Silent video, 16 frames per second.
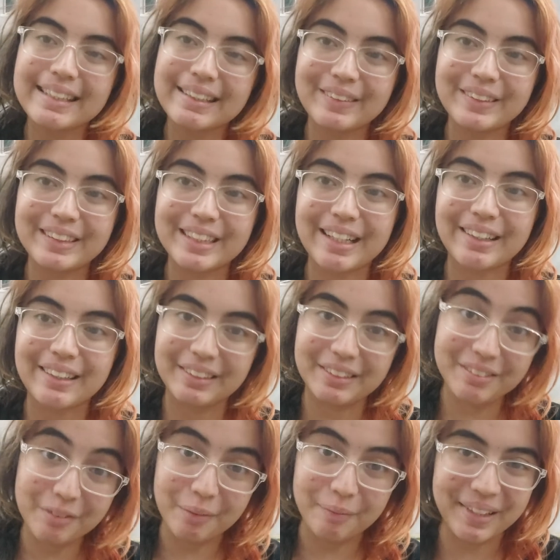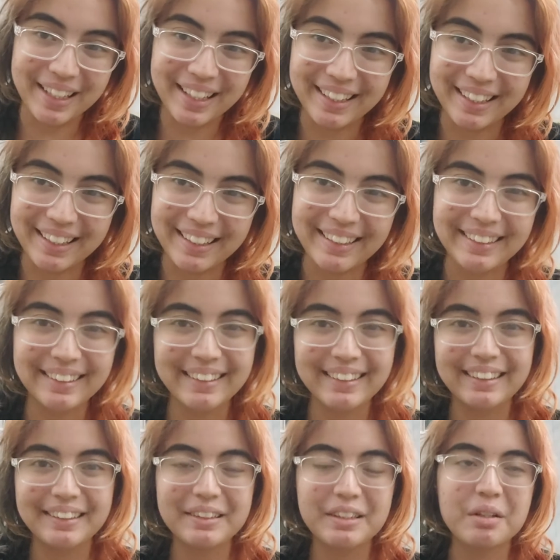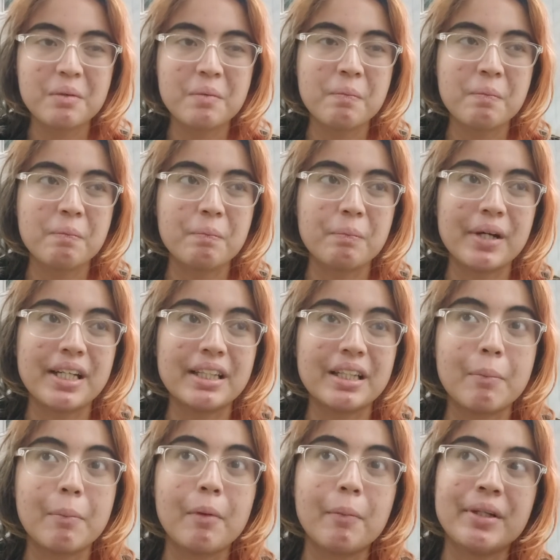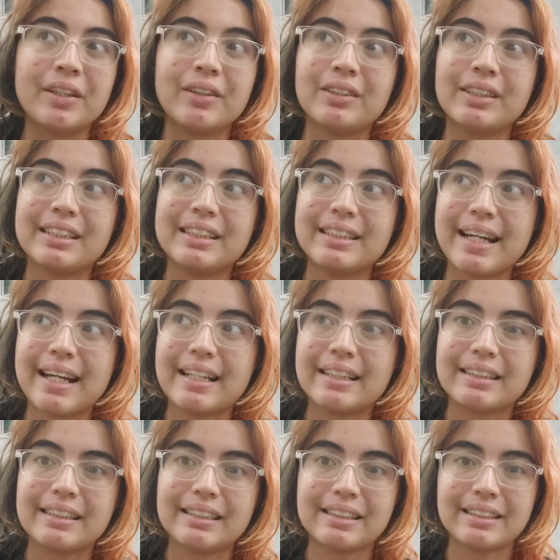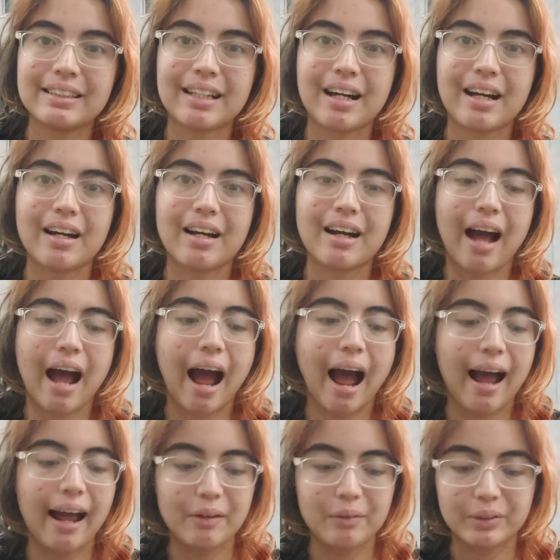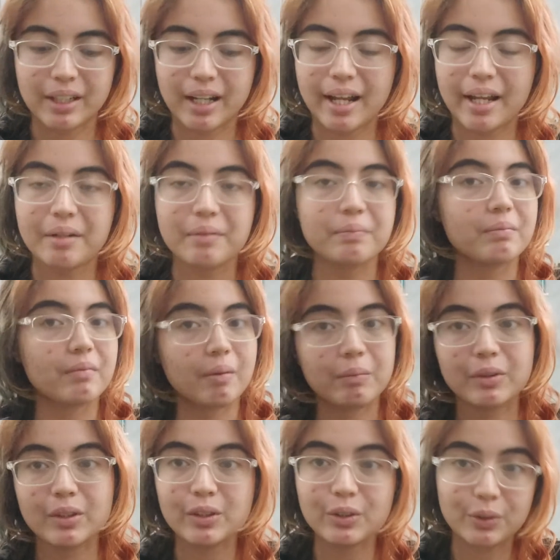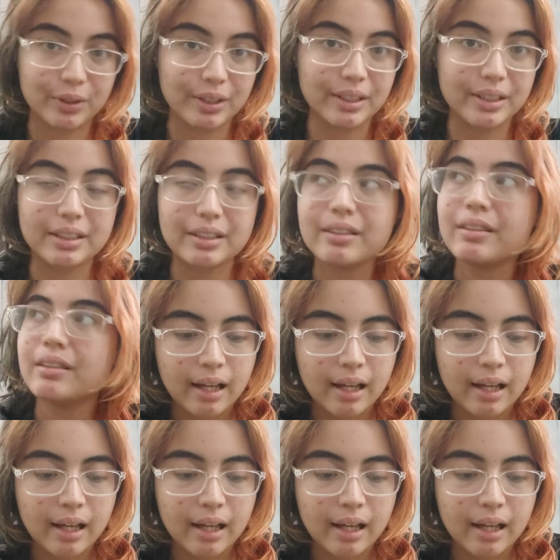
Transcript: What's that gonna do for me? But in that moment on the stairs, I was like, I'm gonna do this.